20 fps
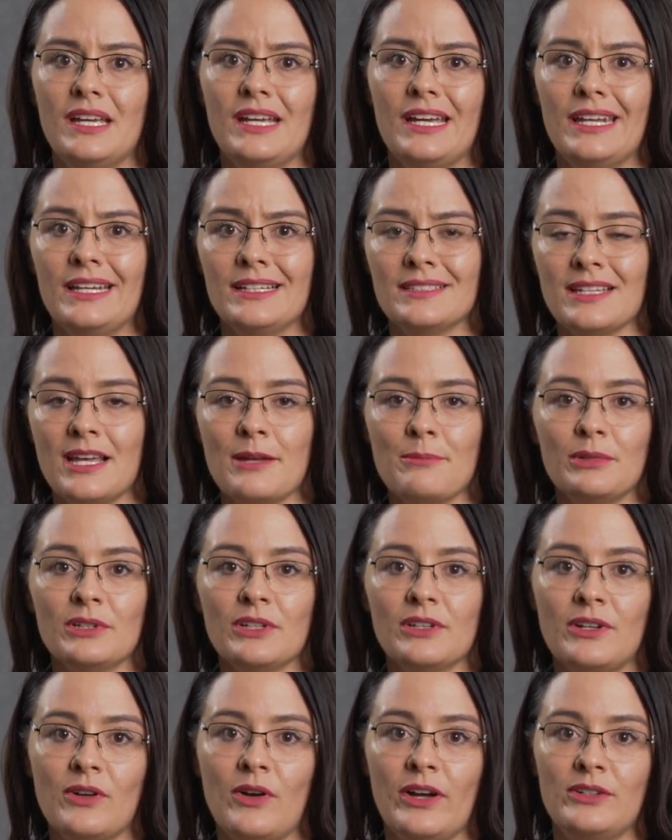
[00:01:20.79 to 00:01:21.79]
An example
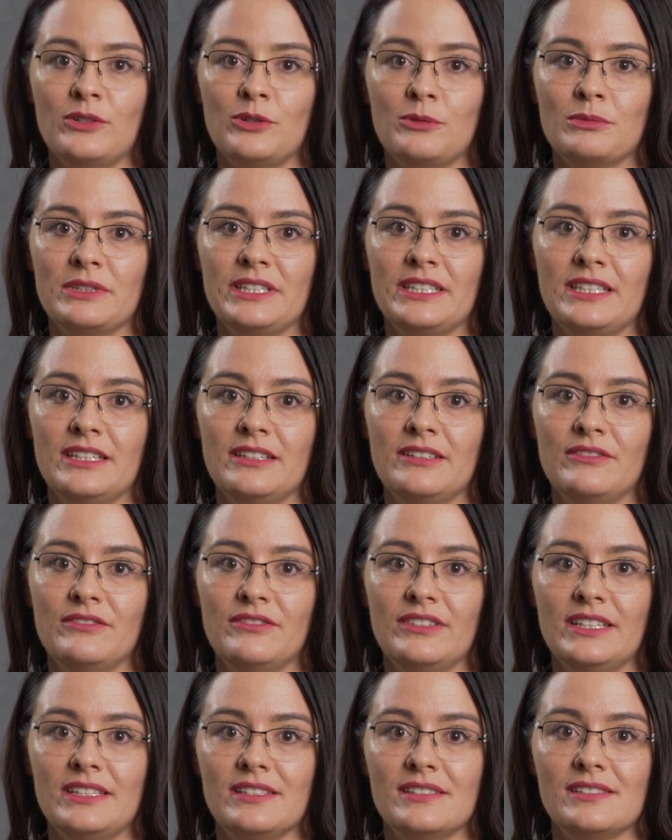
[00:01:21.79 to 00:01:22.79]
that I normally give
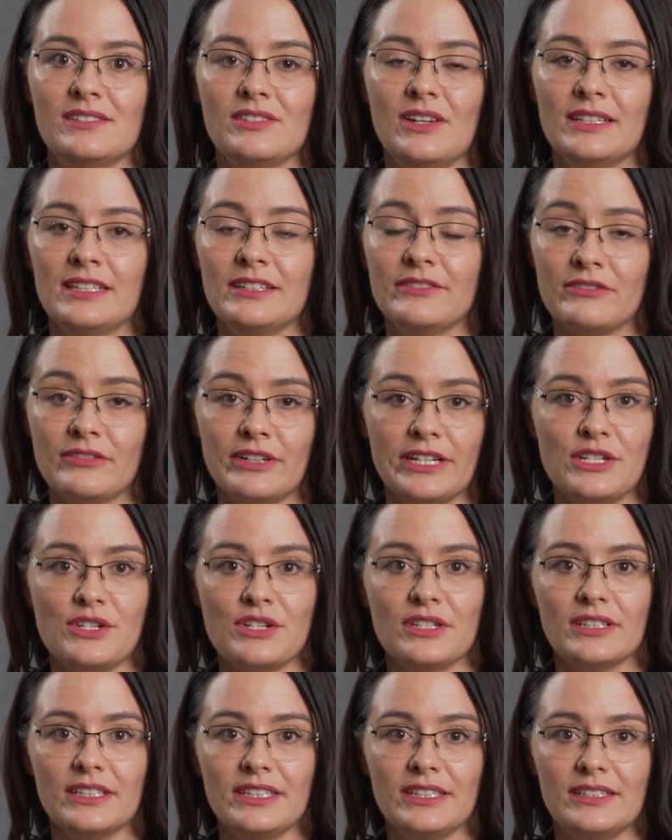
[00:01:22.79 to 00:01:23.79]
is I live
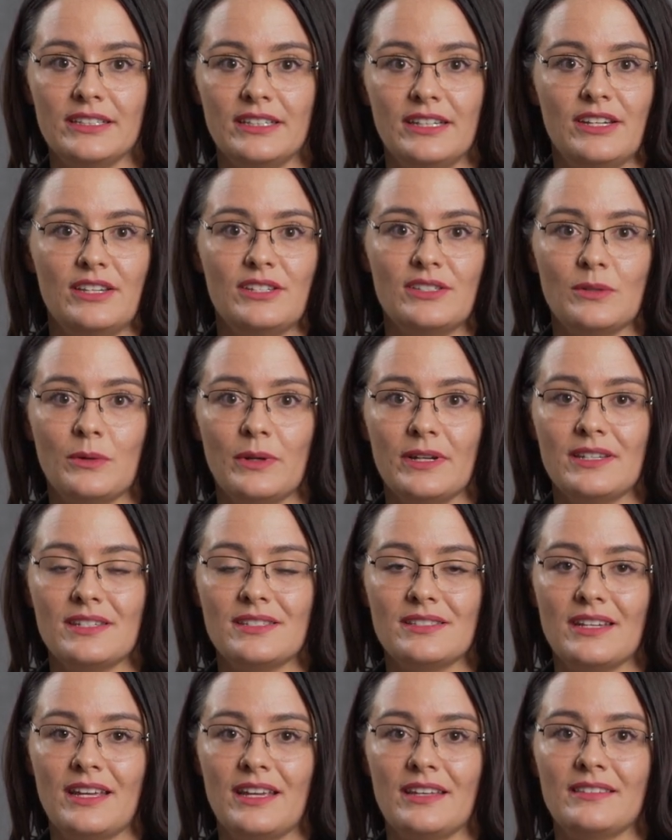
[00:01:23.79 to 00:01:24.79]
regionally, so I
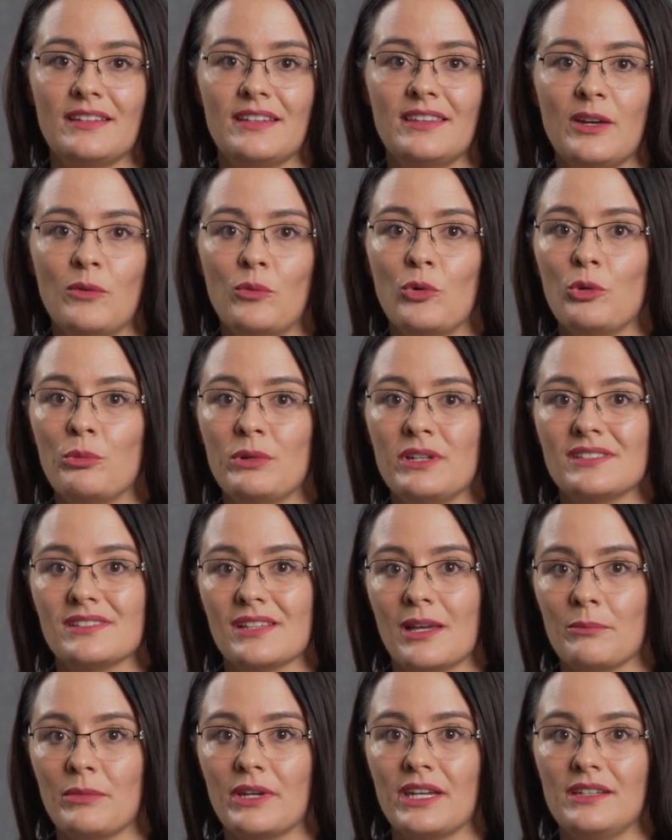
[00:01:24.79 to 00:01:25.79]
understand that there will be
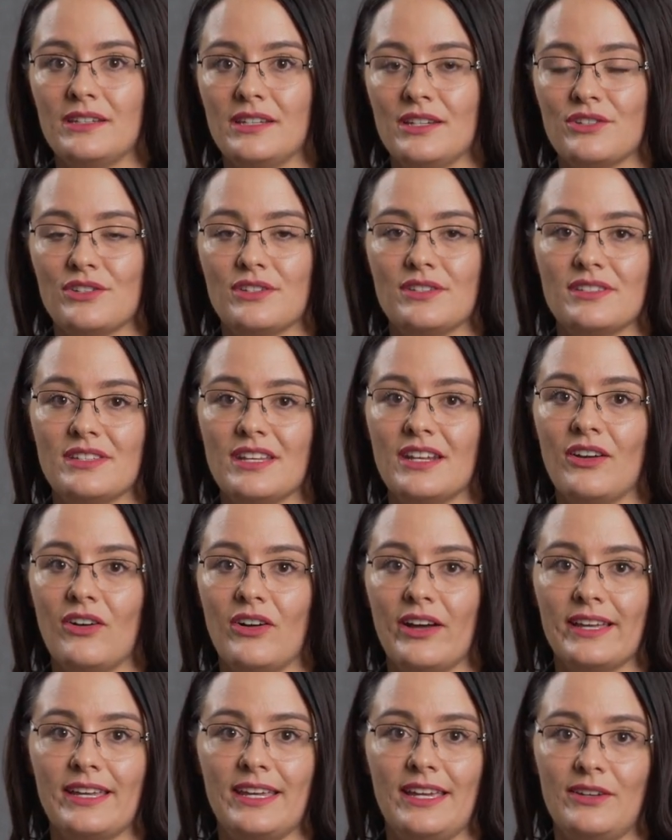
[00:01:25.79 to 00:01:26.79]
some conditions that
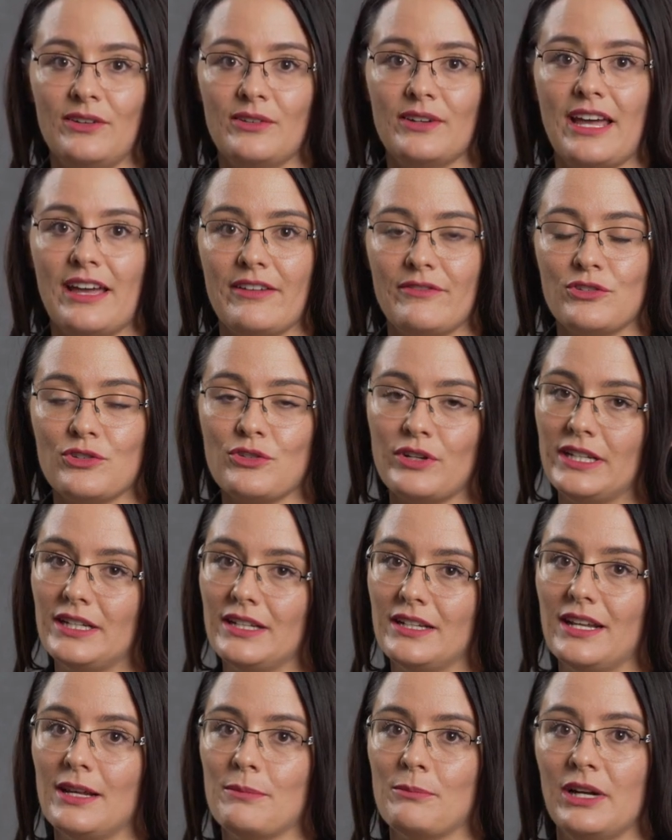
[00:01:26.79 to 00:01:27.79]
I cannot have
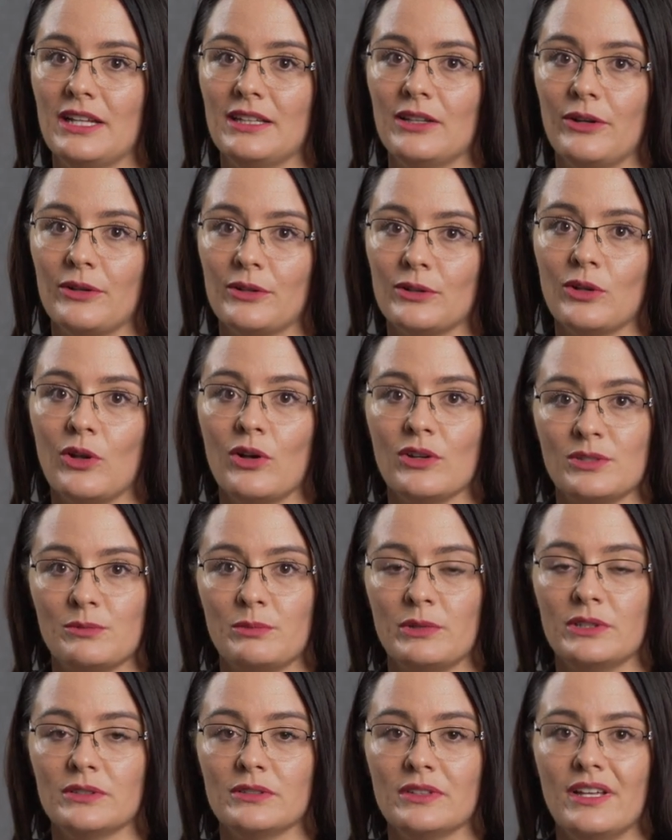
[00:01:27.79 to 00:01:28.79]
treated at my local
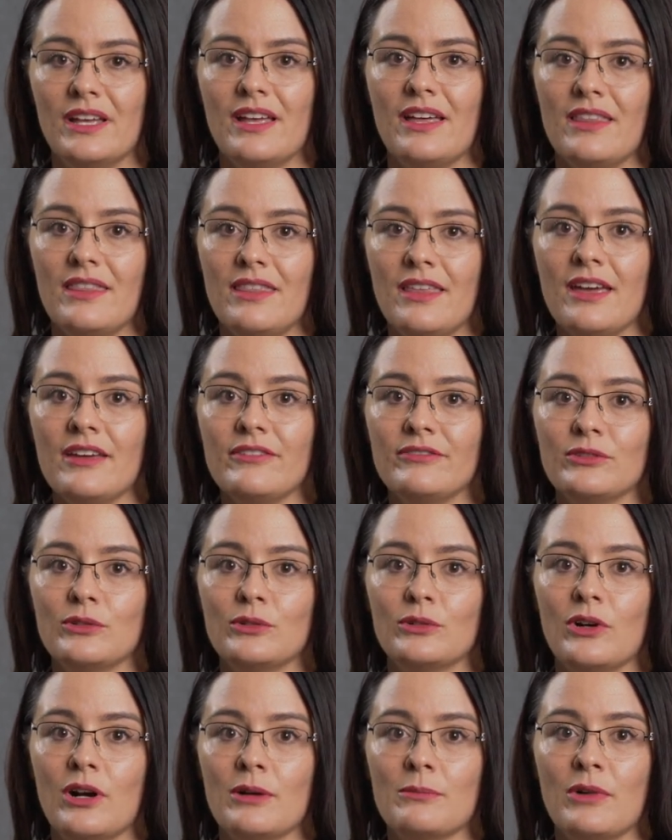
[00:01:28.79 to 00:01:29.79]
hospital.
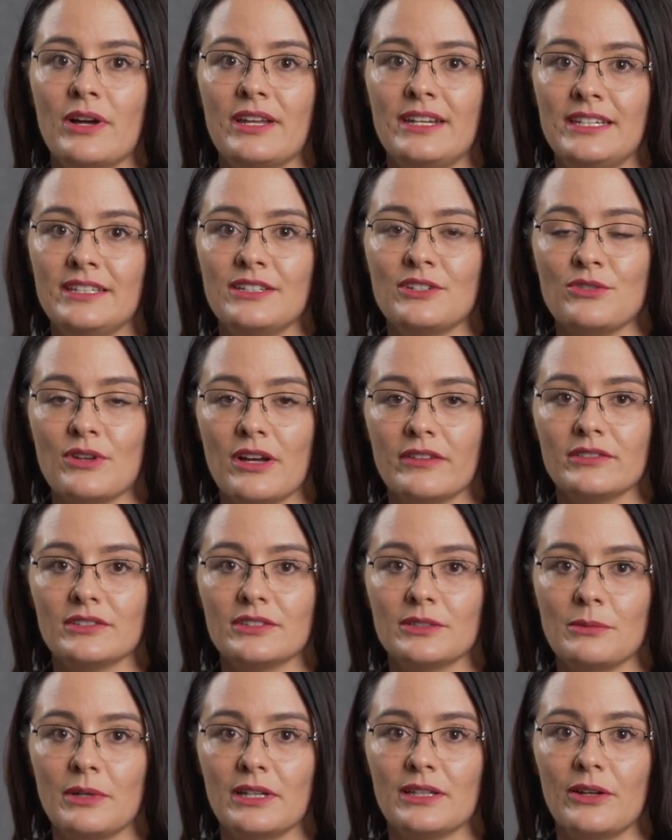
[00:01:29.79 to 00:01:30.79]
Therefore, I might need to travel
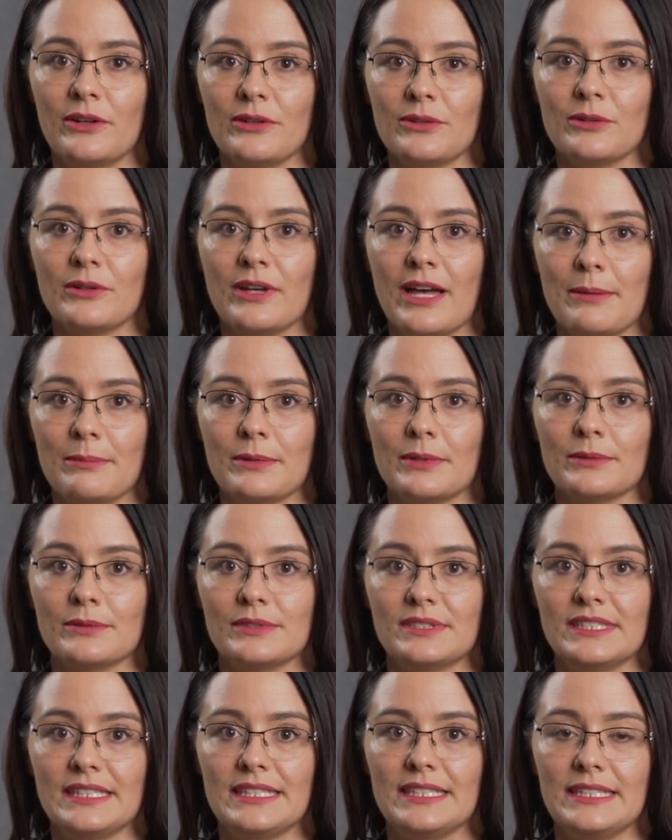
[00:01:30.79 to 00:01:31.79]
to my local capital
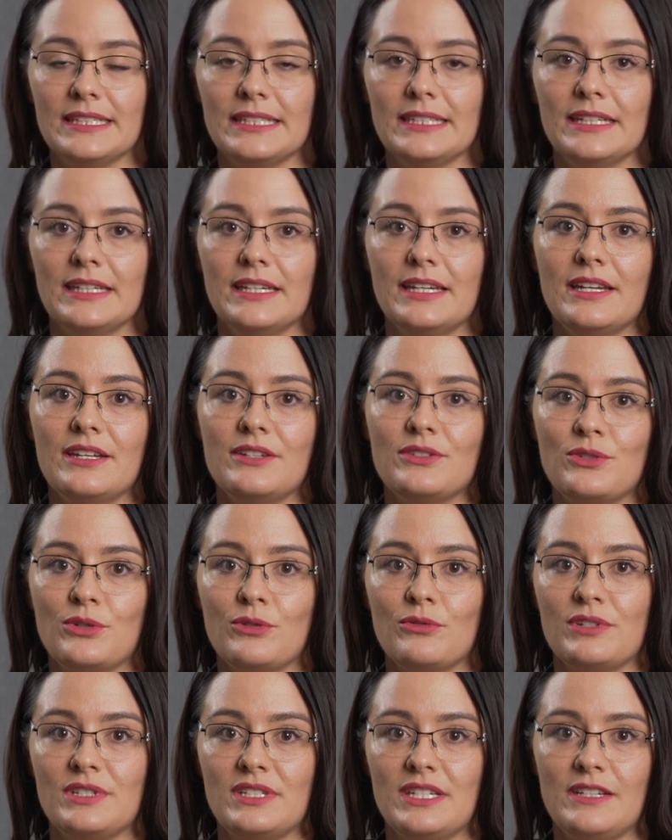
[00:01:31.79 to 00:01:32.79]
city
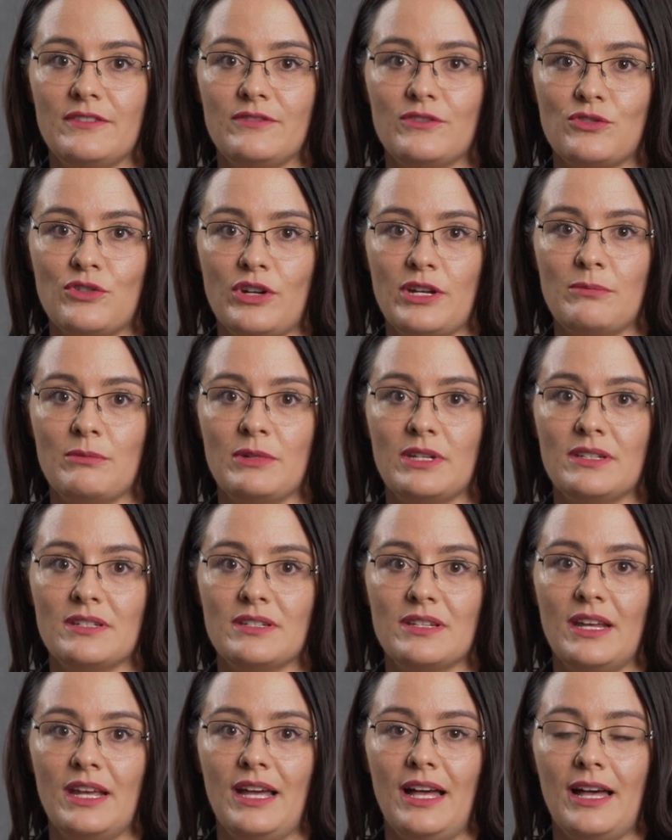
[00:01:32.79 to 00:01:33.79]
to receive treatment.